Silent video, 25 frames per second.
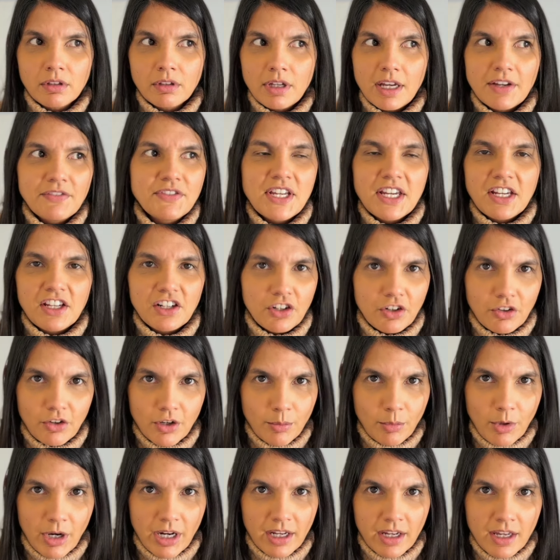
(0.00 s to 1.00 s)
have taken a
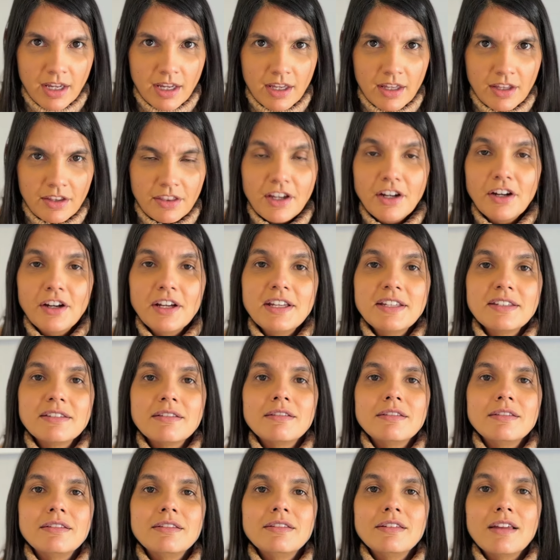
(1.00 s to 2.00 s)
career break. There is
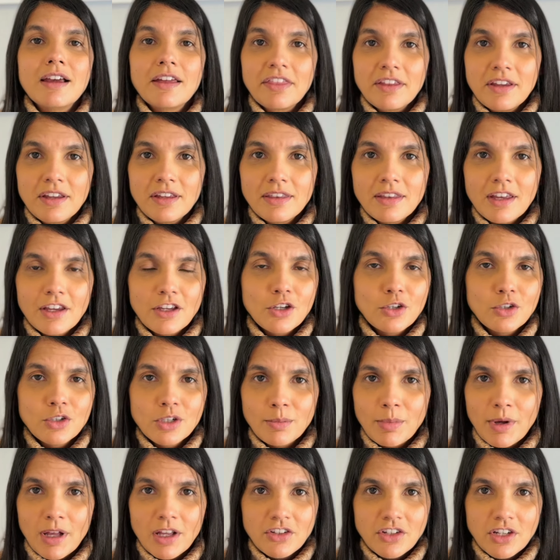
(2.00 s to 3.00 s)
nothing that you should
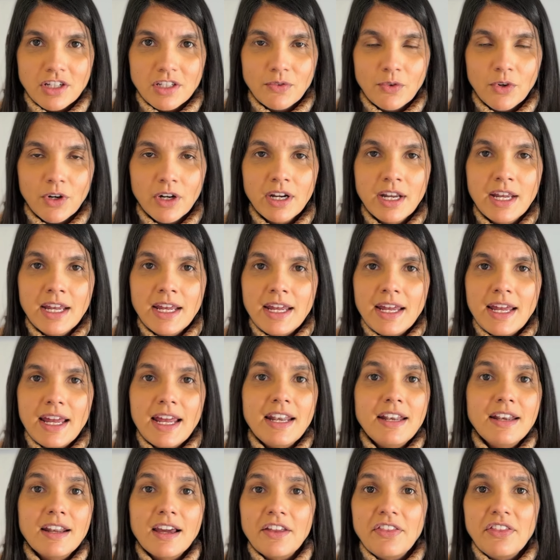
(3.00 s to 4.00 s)
apologize for
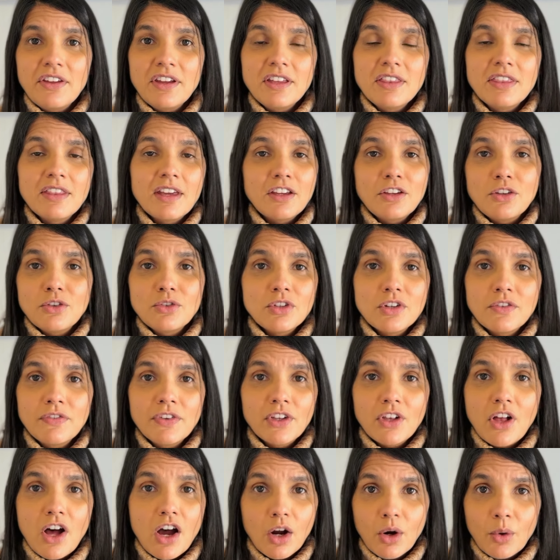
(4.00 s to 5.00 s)
and nothing that you should
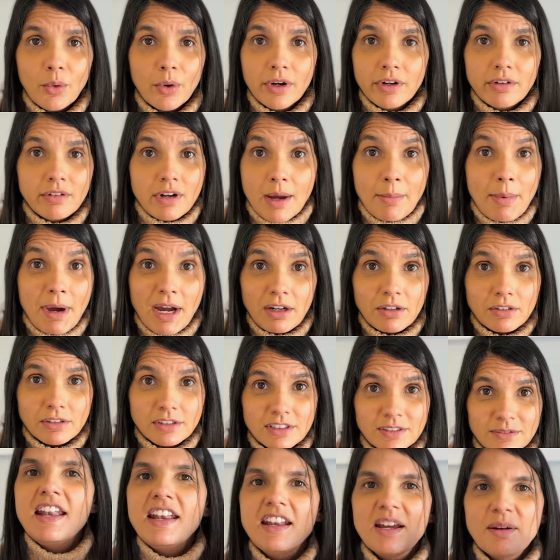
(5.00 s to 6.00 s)
feel awkward about.
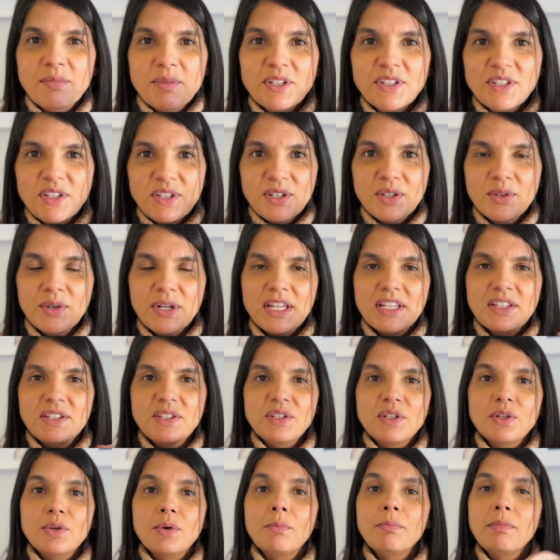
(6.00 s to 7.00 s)
Number two is
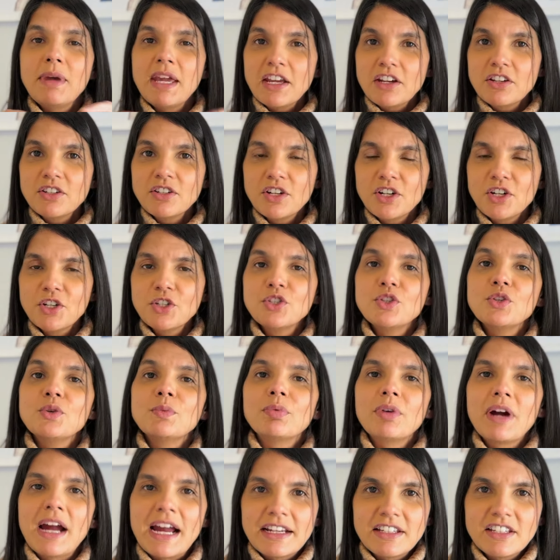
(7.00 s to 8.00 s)
to make sure to
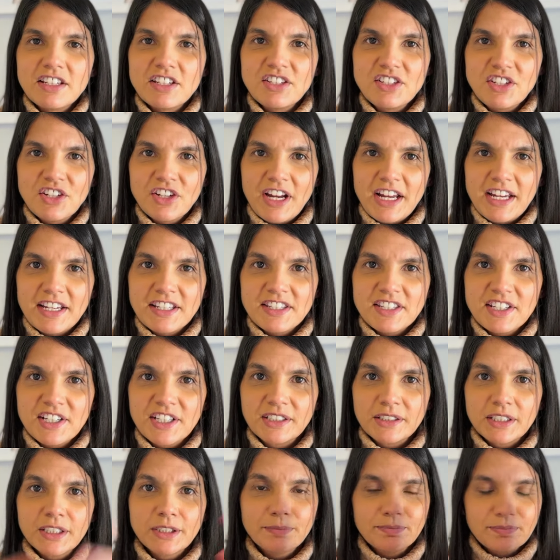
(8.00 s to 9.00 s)
practice your
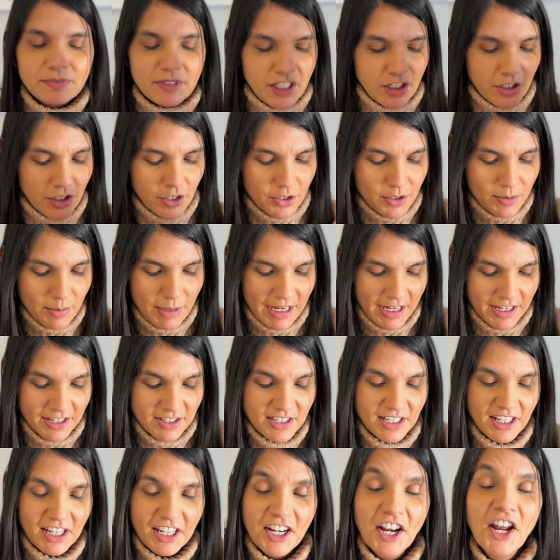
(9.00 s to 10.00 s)
answer. Oh, here goes my
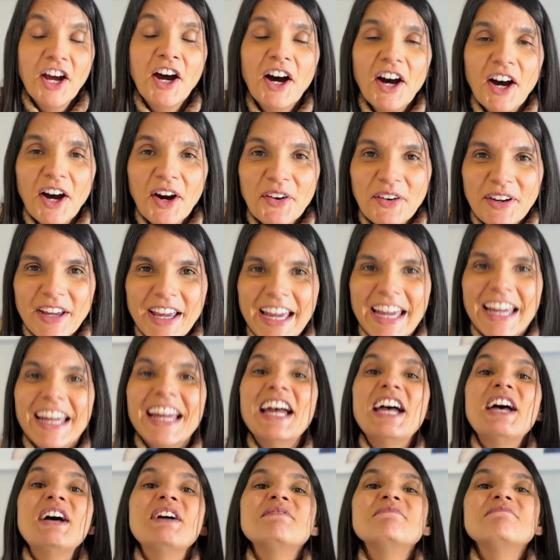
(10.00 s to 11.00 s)
hands again. Okay.
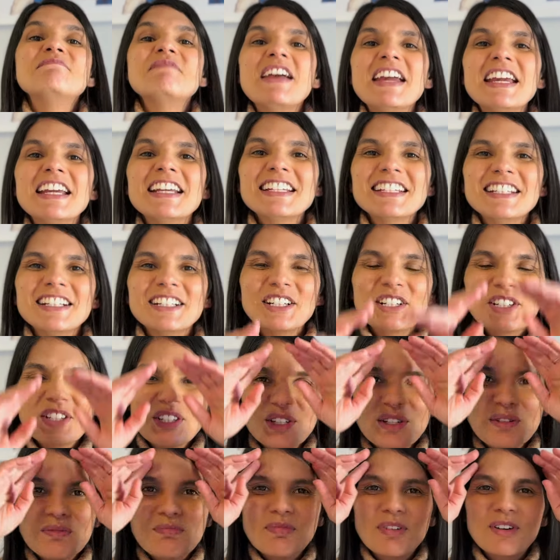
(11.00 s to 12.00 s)
Make sure
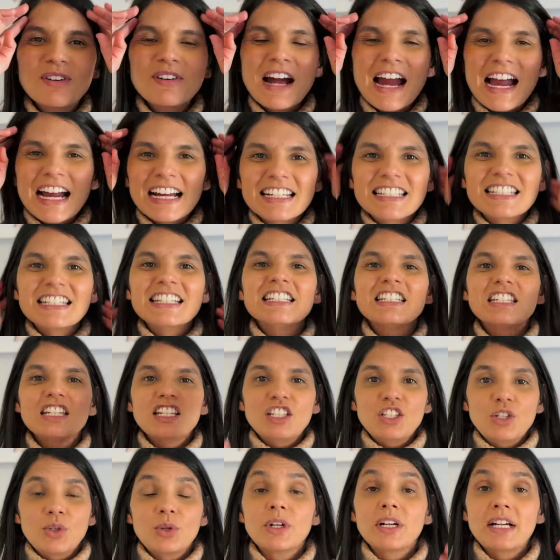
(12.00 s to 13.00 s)
to practice
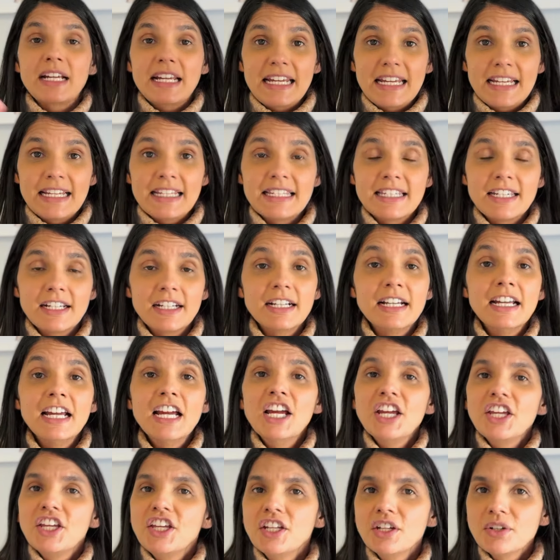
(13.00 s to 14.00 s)
your answer.
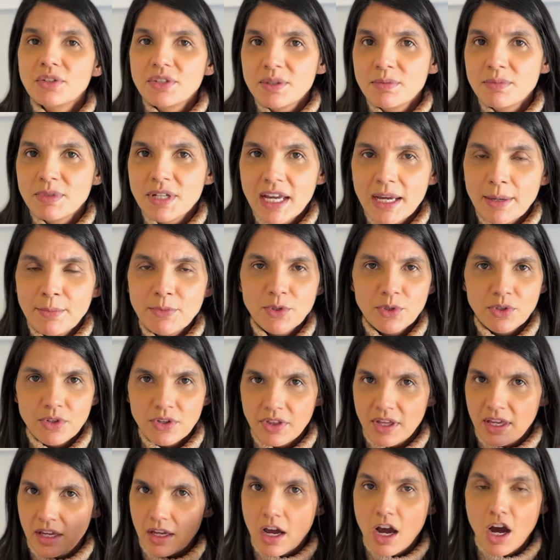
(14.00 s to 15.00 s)
You know, sometimes when you
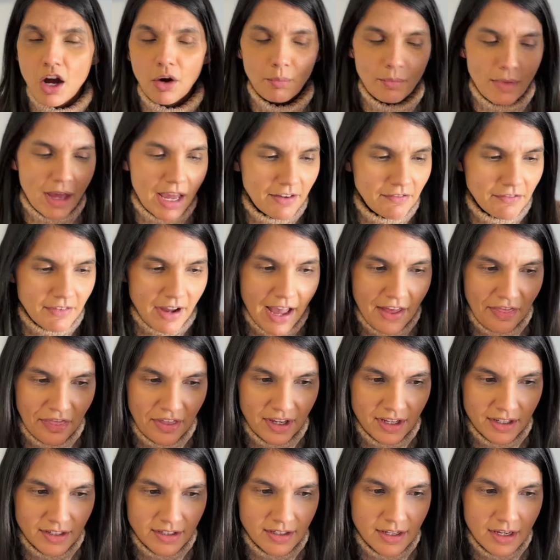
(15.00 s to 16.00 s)
think, oh, I've got
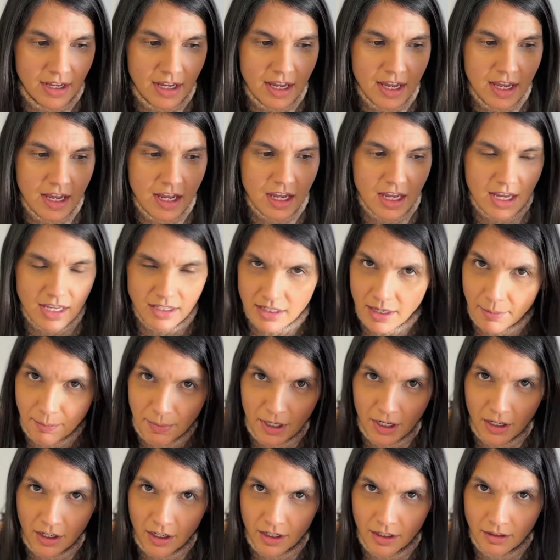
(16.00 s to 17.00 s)
this, it's up
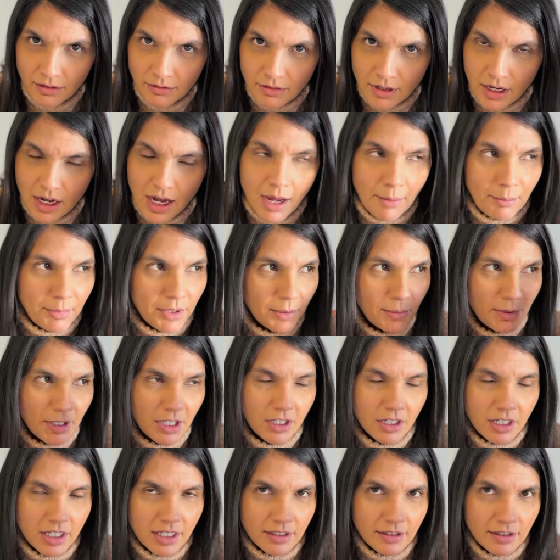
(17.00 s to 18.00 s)
here, I'm going to be
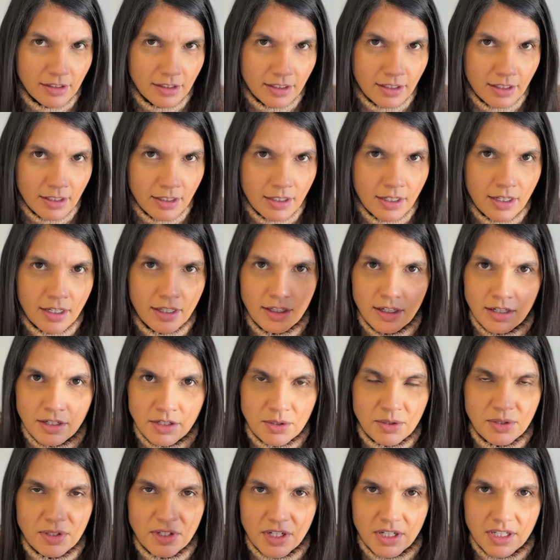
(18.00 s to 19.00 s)
good. And then
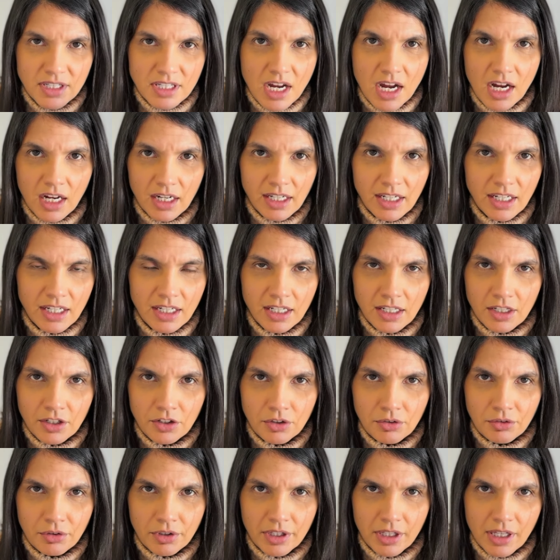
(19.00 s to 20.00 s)
you start talking and
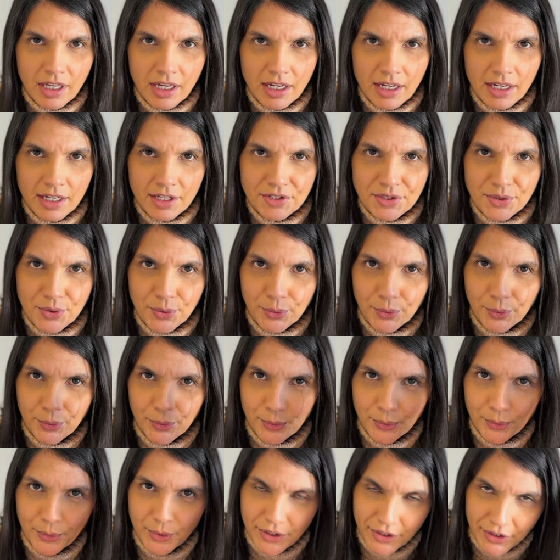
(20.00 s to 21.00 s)
you realize
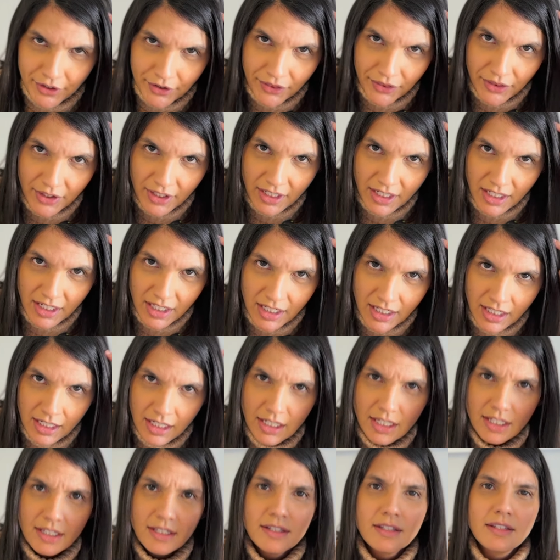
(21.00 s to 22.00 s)
what you're thinking
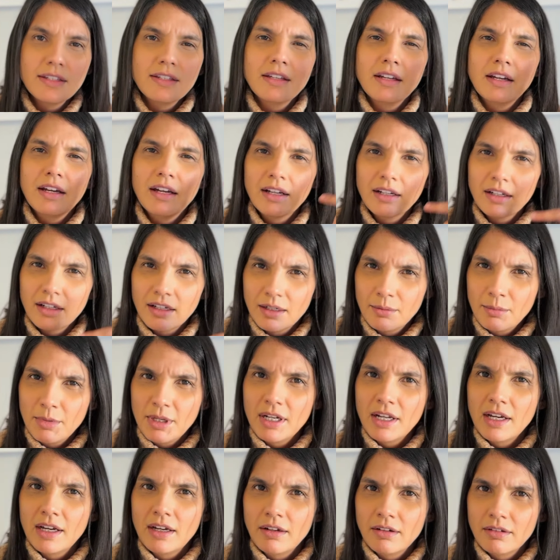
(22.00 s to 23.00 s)
is not
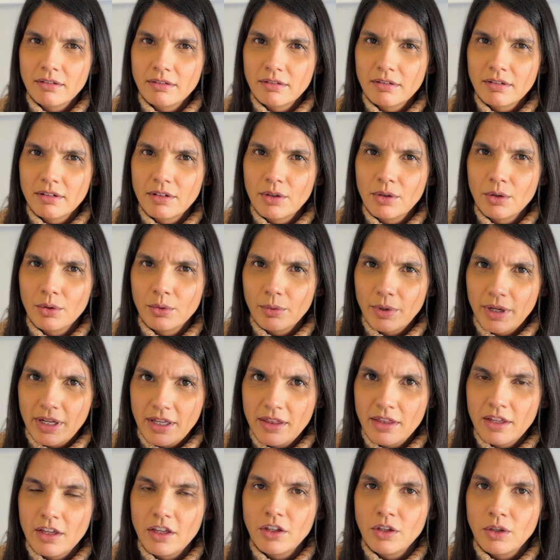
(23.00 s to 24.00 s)
coming out the way
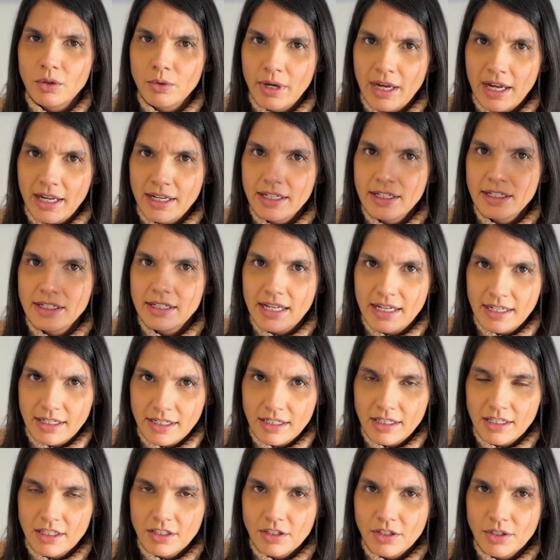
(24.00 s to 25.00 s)
that you had
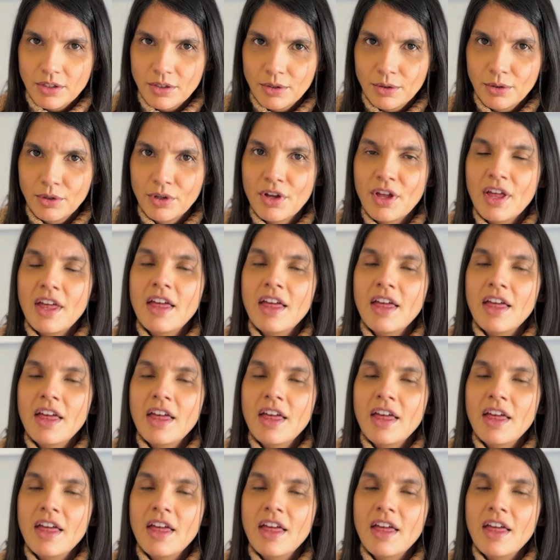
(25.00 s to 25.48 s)
intended it to.